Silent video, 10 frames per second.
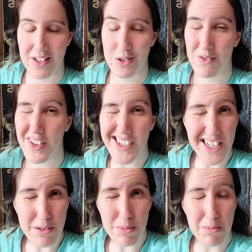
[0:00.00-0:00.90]
And so far it
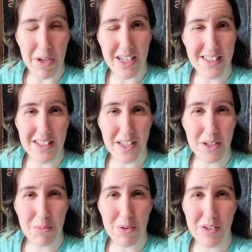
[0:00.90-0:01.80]
hasn't been banned as
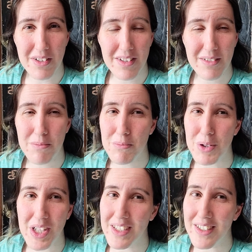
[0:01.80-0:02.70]
linking to porn,
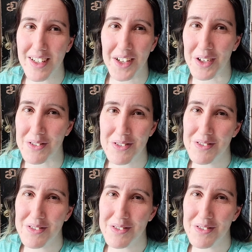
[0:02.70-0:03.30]
but you know,